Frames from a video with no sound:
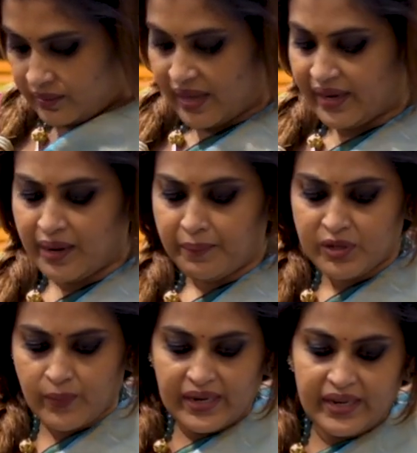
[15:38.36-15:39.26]
saree number
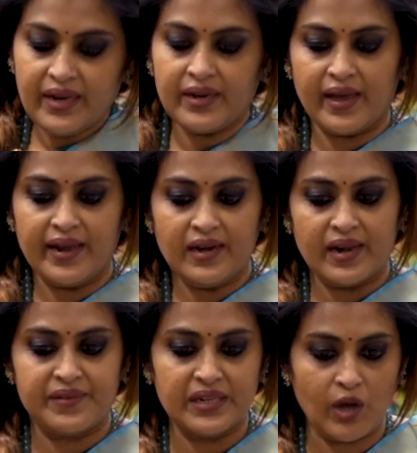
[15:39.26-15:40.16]
twenty-nine,
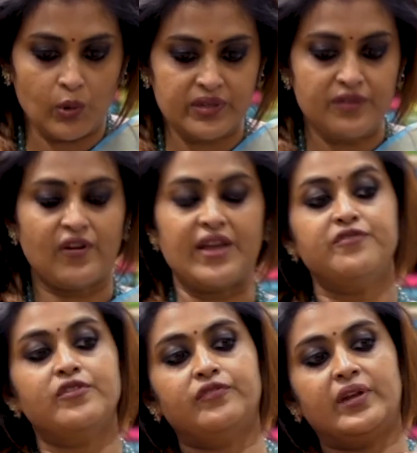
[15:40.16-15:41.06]
eleven thousand five
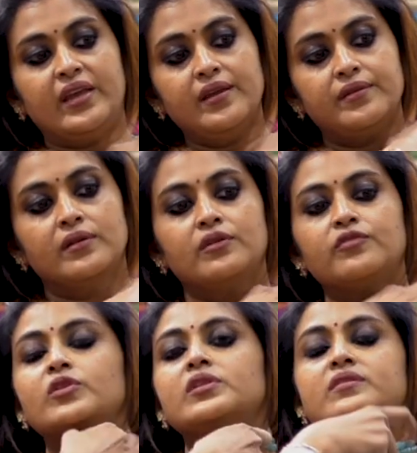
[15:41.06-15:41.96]
hundred fifty
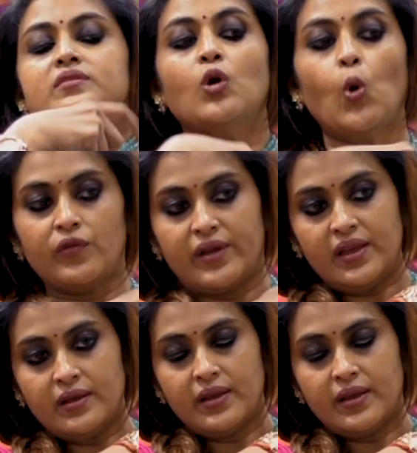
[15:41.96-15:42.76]
for this Korvai,